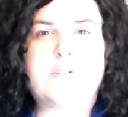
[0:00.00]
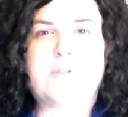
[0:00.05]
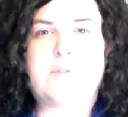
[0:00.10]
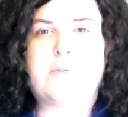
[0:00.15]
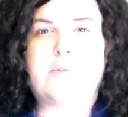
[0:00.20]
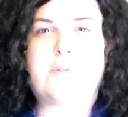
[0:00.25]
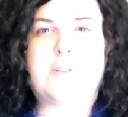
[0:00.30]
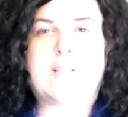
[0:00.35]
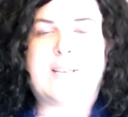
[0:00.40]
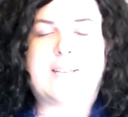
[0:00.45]
to
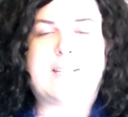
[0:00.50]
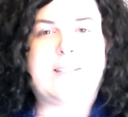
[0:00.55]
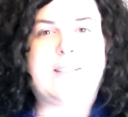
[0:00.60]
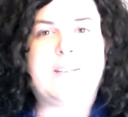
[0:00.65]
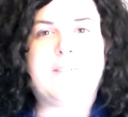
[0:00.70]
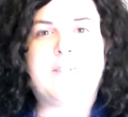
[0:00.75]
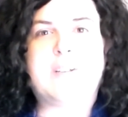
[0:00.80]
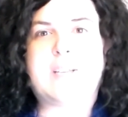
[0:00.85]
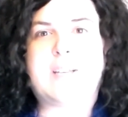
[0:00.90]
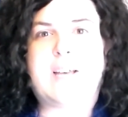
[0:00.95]
like
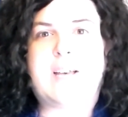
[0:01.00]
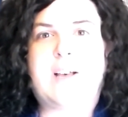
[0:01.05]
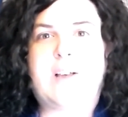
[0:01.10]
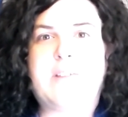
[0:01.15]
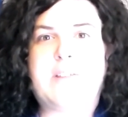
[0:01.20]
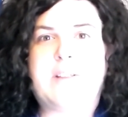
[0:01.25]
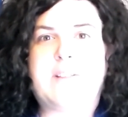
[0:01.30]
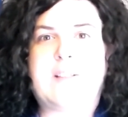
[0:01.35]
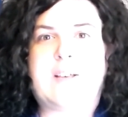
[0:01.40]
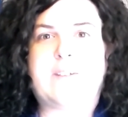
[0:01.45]
living a
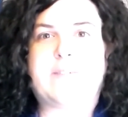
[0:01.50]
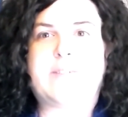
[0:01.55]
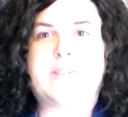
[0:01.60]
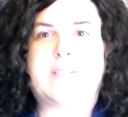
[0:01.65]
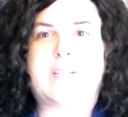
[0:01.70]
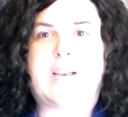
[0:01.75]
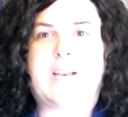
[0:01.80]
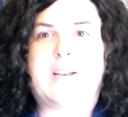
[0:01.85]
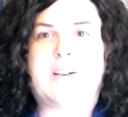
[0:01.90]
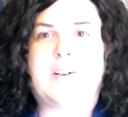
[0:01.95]
healthy
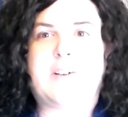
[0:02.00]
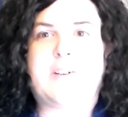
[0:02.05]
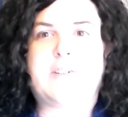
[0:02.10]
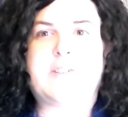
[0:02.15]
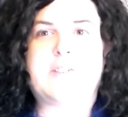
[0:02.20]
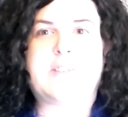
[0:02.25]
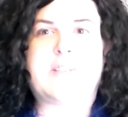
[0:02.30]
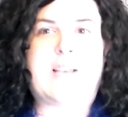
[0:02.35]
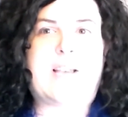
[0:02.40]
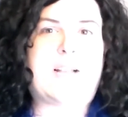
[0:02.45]

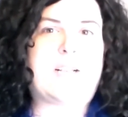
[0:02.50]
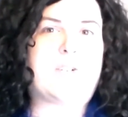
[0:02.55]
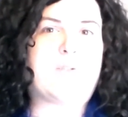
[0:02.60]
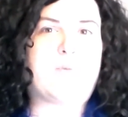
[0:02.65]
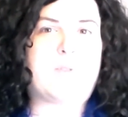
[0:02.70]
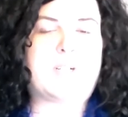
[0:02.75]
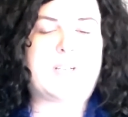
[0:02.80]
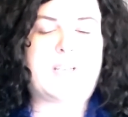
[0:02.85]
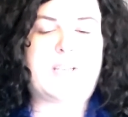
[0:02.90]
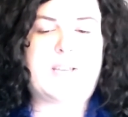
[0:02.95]
lifestyle
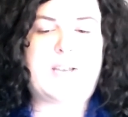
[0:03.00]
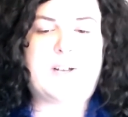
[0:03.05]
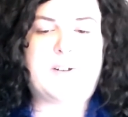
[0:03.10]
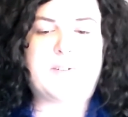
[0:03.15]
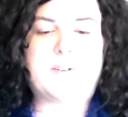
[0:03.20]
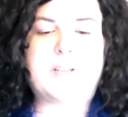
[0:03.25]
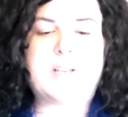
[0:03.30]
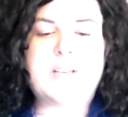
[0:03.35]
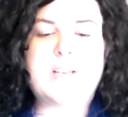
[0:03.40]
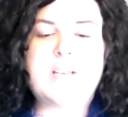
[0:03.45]
slash working
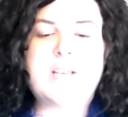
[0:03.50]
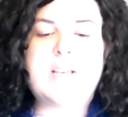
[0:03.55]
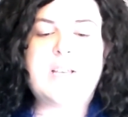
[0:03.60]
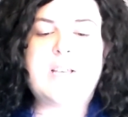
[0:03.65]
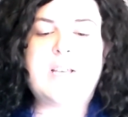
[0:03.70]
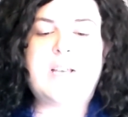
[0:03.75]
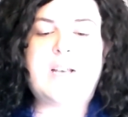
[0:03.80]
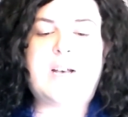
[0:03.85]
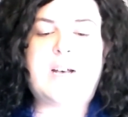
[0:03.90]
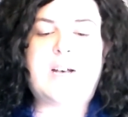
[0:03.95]
out.
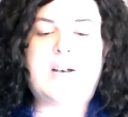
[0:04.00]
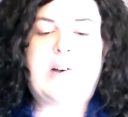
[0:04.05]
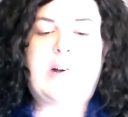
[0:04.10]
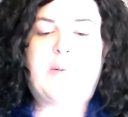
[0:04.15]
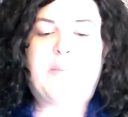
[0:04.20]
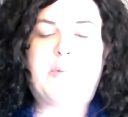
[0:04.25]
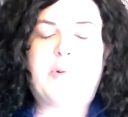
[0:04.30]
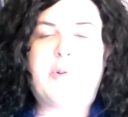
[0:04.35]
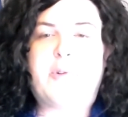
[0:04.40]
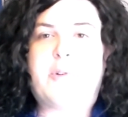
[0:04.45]

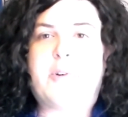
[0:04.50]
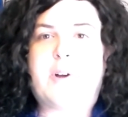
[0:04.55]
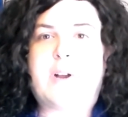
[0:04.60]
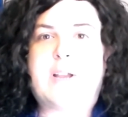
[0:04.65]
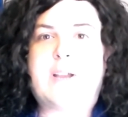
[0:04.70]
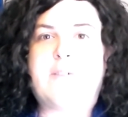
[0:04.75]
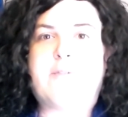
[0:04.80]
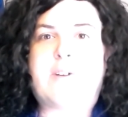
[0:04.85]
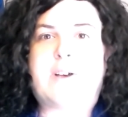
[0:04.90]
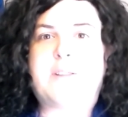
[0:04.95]
Um, or
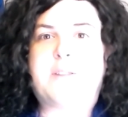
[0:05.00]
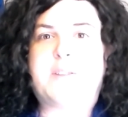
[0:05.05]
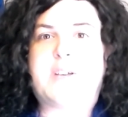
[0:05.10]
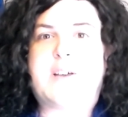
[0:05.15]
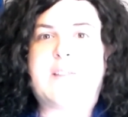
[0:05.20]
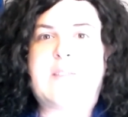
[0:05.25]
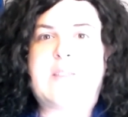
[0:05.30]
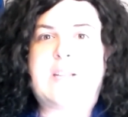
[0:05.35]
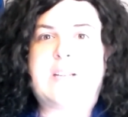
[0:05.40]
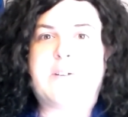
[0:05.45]
if I
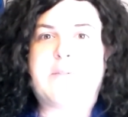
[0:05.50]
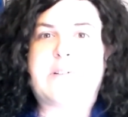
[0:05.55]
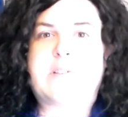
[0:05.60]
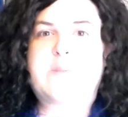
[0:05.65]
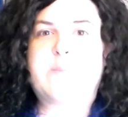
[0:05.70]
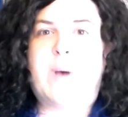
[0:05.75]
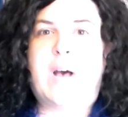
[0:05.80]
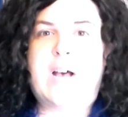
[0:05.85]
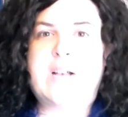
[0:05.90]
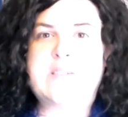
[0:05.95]
thought that it
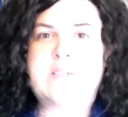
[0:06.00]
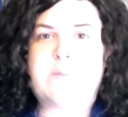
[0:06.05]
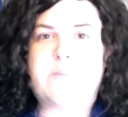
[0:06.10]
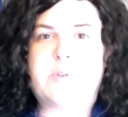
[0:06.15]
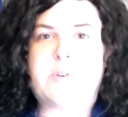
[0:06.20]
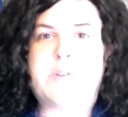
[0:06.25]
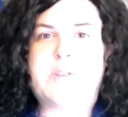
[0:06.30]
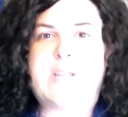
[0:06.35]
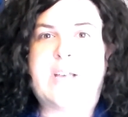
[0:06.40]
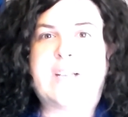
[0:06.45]
was
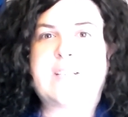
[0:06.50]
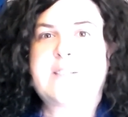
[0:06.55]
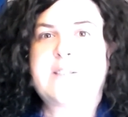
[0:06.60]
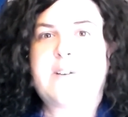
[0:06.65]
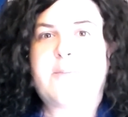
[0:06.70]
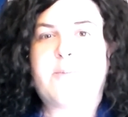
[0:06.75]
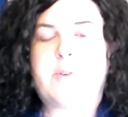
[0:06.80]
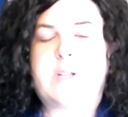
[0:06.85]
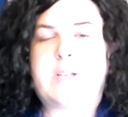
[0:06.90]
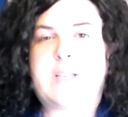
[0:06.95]
possible that
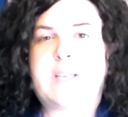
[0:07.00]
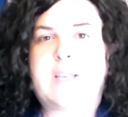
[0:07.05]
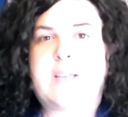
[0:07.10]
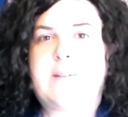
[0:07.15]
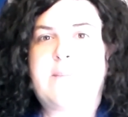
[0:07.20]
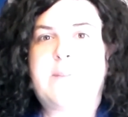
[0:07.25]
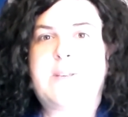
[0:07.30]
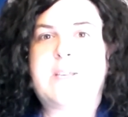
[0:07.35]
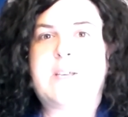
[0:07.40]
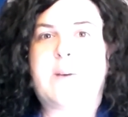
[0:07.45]
someone
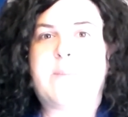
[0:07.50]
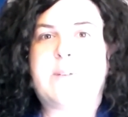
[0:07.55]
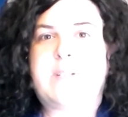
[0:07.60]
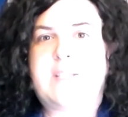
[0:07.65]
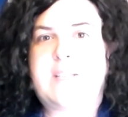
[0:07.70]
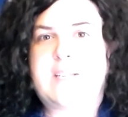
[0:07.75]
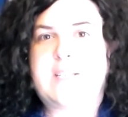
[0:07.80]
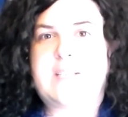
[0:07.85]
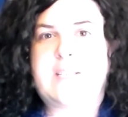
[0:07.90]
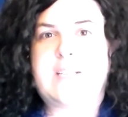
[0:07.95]
can become
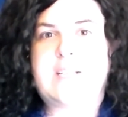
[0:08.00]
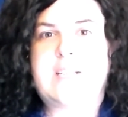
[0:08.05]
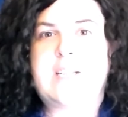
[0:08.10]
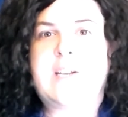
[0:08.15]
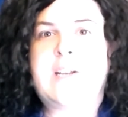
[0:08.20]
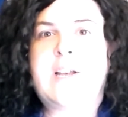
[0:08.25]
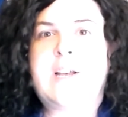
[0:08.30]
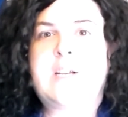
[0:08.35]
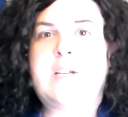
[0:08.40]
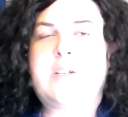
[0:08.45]
addicted
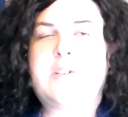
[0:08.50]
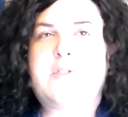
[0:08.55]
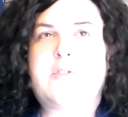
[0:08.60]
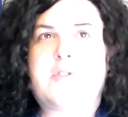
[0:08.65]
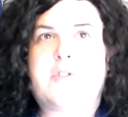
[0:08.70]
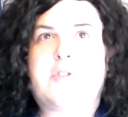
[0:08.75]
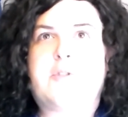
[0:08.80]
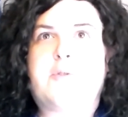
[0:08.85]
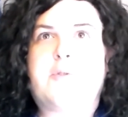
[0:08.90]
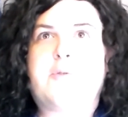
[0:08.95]

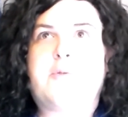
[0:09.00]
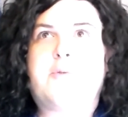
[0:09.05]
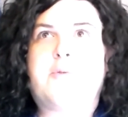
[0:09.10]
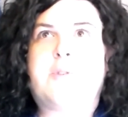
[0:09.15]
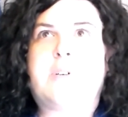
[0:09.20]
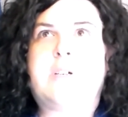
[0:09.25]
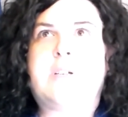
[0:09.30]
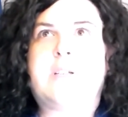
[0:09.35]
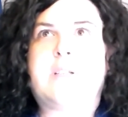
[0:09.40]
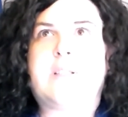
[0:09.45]

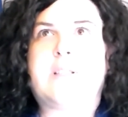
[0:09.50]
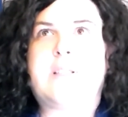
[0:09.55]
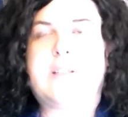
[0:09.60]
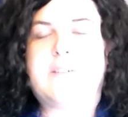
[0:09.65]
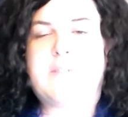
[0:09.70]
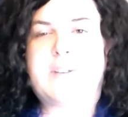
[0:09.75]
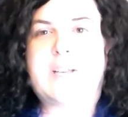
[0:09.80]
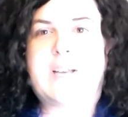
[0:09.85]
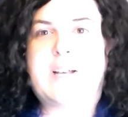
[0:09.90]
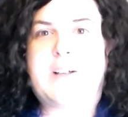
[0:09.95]
to
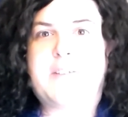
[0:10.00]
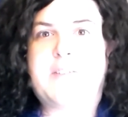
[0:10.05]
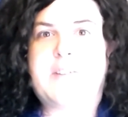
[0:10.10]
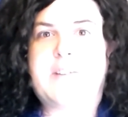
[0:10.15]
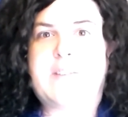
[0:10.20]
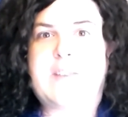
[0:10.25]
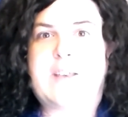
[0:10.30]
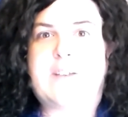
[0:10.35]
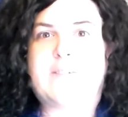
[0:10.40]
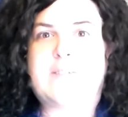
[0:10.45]
living a
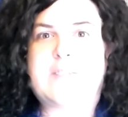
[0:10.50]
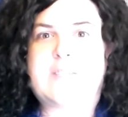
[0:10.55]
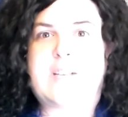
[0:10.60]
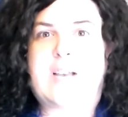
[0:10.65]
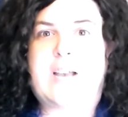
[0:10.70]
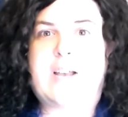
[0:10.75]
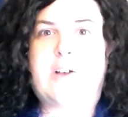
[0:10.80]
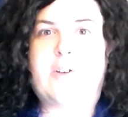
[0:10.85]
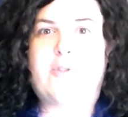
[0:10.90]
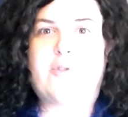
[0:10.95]
healthy
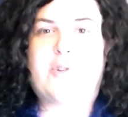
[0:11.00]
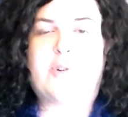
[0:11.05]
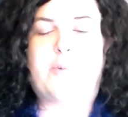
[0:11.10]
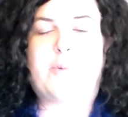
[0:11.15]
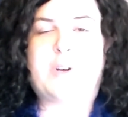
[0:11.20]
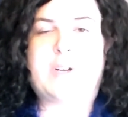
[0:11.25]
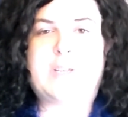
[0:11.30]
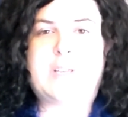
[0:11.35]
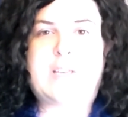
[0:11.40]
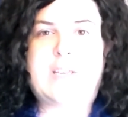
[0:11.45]
lifestyle or
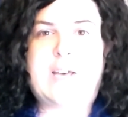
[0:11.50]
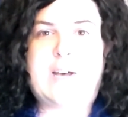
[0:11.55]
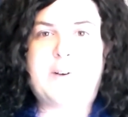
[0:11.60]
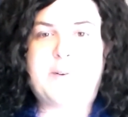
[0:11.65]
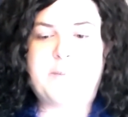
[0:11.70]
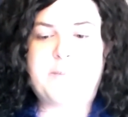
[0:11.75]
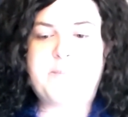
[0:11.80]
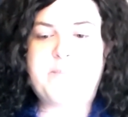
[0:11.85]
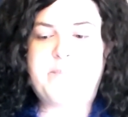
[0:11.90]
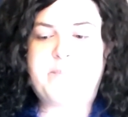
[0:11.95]
working
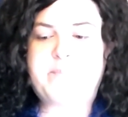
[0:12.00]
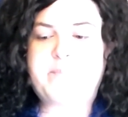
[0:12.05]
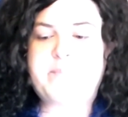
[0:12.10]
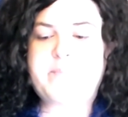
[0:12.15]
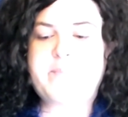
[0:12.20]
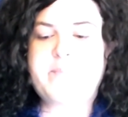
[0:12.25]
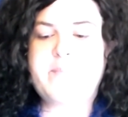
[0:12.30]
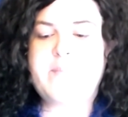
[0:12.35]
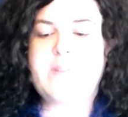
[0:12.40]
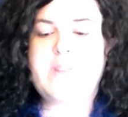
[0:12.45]
out.
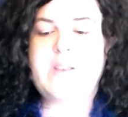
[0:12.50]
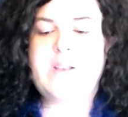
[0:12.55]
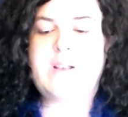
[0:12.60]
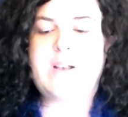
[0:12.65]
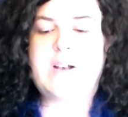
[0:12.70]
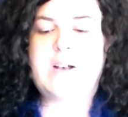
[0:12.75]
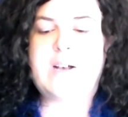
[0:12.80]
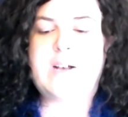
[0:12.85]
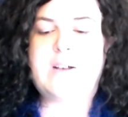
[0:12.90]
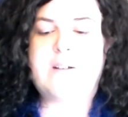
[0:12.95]

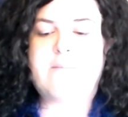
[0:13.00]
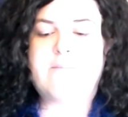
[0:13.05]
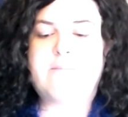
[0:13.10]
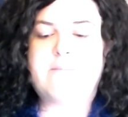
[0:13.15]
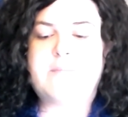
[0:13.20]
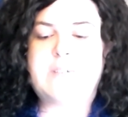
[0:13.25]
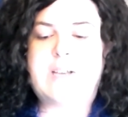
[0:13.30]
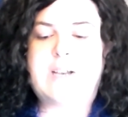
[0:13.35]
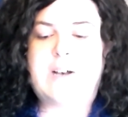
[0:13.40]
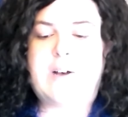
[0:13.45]

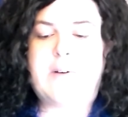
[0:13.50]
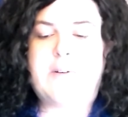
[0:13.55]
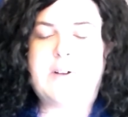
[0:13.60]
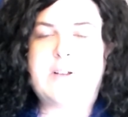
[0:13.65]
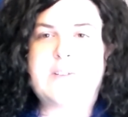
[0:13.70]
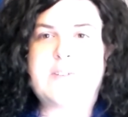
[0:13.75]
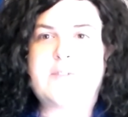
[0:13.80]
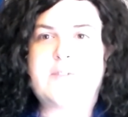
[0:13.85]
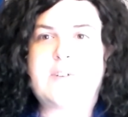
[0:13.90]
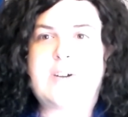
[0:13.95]
Um, now,
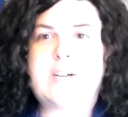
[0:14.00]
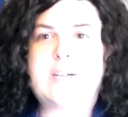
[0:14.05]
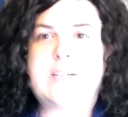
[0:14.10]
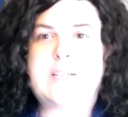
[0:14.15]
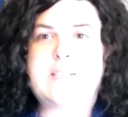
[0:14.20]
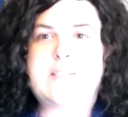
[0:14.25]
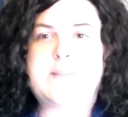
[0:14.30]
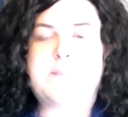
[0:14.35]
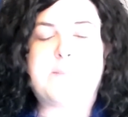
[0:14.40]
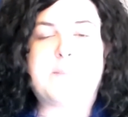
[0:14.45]
as far
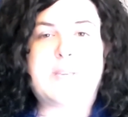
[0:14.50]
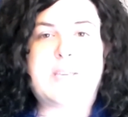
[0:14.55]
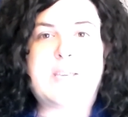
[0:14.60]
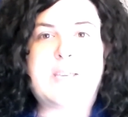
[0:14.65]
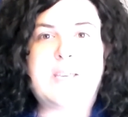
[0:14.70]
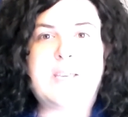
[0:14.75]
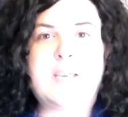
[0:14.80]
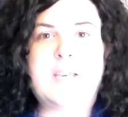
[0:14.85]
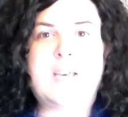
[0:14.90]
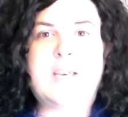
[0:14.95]
as
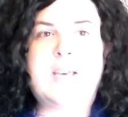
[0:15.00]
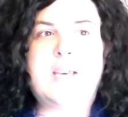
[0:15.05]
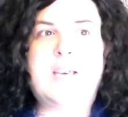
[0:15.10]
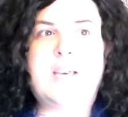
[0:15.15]
me,